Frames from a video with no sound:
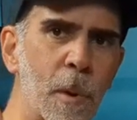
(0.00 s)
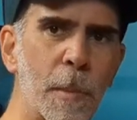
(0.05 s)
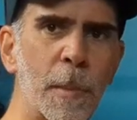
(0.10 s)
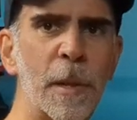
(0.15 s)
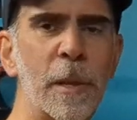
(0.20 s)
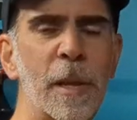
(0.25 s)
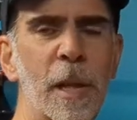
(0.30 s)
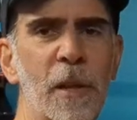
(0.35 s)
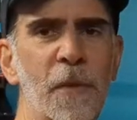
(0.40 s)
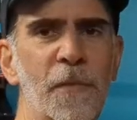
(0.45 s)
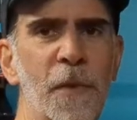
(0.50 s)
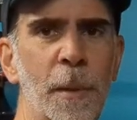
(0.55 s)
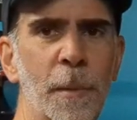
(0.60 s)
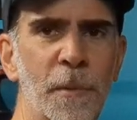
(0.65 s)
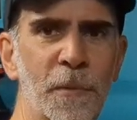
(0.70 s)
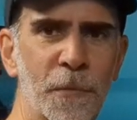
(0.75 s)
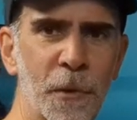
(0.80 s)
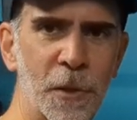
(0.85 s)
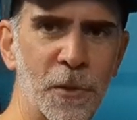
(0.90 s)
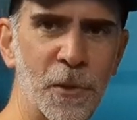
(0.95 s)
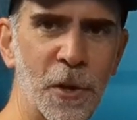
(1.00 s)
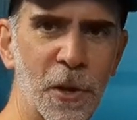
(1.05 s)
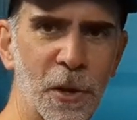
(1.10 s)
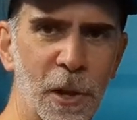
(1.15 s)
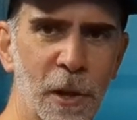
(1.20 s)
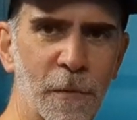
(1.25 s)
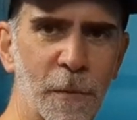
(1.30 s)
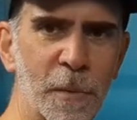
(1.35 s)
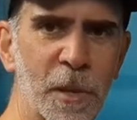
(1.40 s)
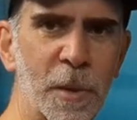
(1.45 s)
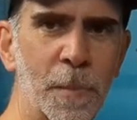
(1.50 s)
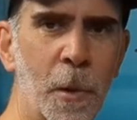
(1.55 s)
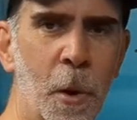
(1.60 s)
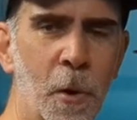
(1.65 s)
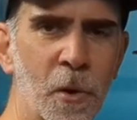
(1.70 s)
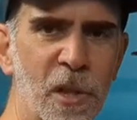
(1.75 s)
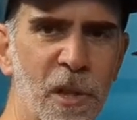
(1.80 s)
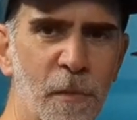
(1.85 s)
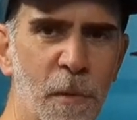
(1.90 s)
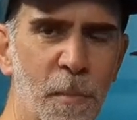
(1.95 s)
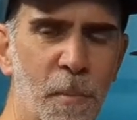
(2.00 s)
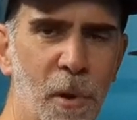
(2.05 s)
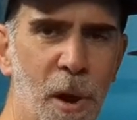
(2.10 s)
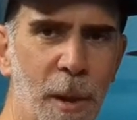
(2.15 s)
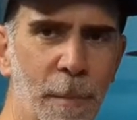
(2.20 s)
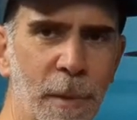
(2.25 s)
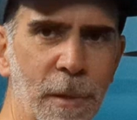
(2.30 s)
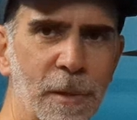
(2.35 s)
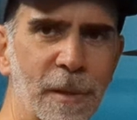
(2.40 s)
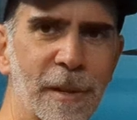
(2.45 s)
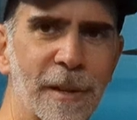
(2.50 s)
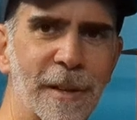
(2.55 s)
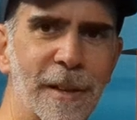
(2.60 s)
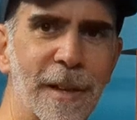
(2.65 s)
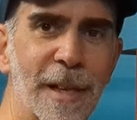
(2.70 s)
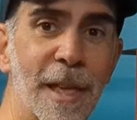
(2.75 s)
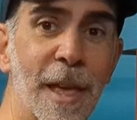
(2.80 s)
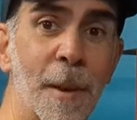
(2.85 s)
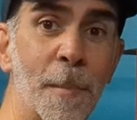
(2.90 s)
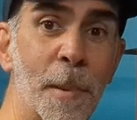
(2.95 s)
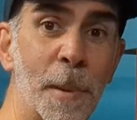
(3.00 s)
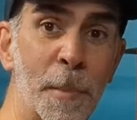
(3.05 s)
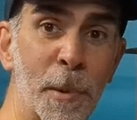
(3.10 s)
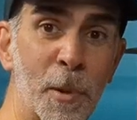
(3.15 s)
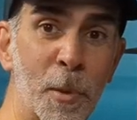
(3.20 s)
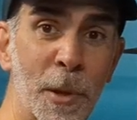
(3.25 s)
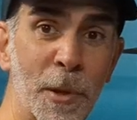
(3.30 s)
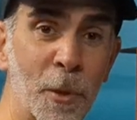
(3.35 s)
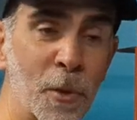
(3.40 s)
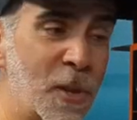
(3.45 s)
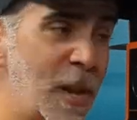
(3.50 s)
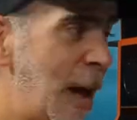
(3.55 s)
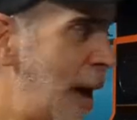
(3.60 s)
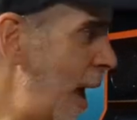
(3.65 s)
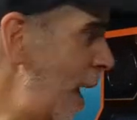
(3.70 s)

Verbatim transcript: remember to tell your family and friends that you love them. Tomorrow is never promised. But in between those